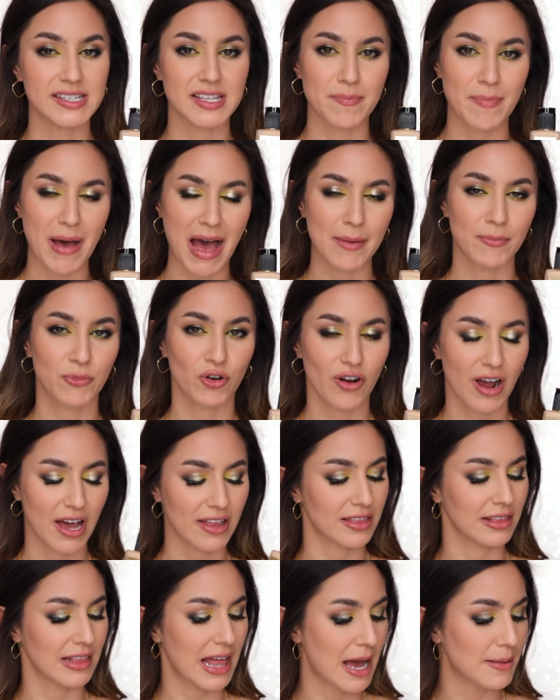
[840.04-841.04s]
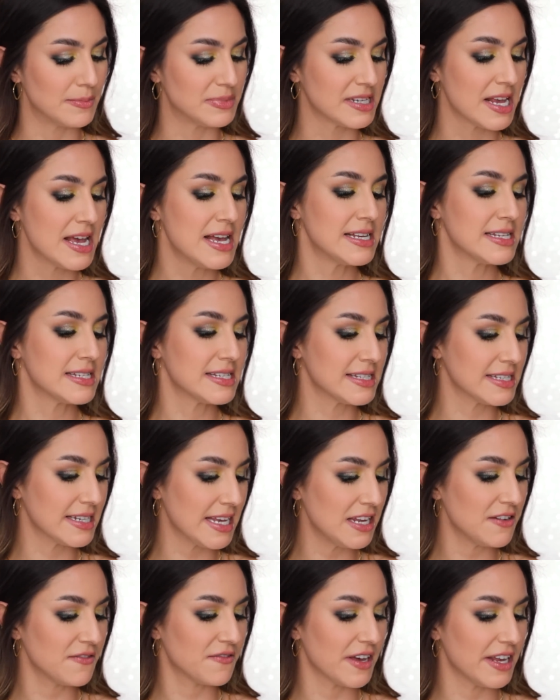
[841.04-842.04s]
the Pat McGrath Labs
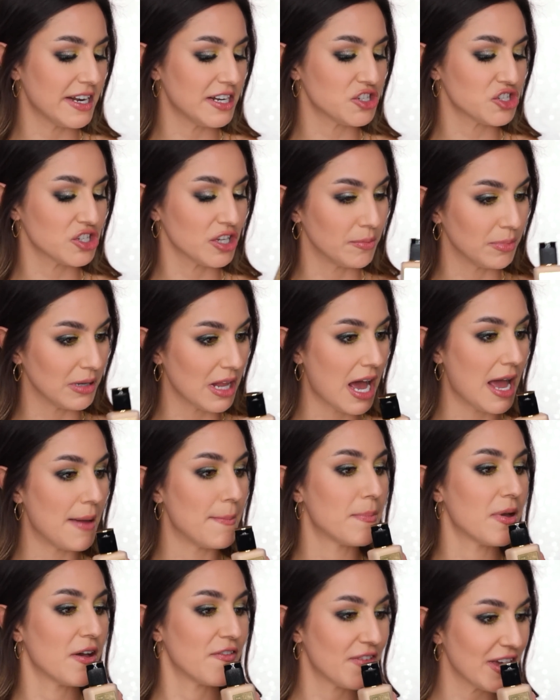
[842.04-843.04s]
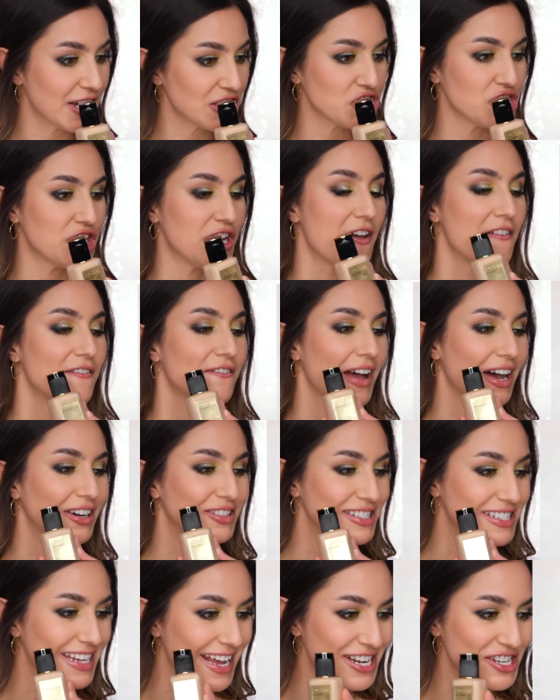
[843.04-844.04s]
Skin Fetish Sublime Perfection
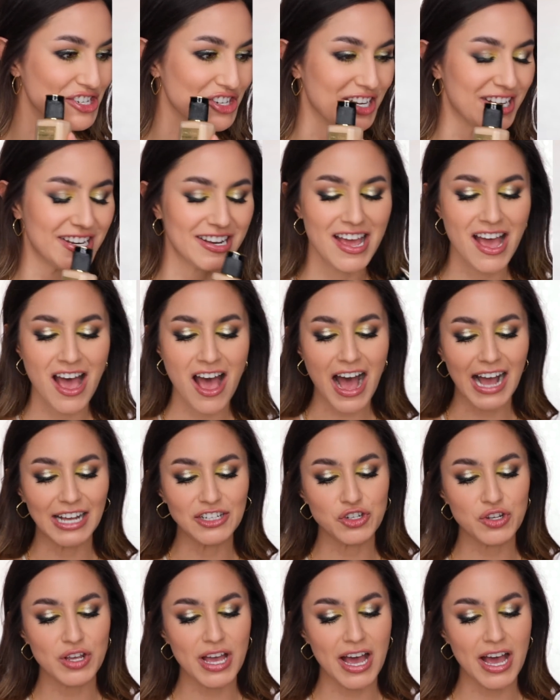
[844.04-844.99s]
Foundation. I do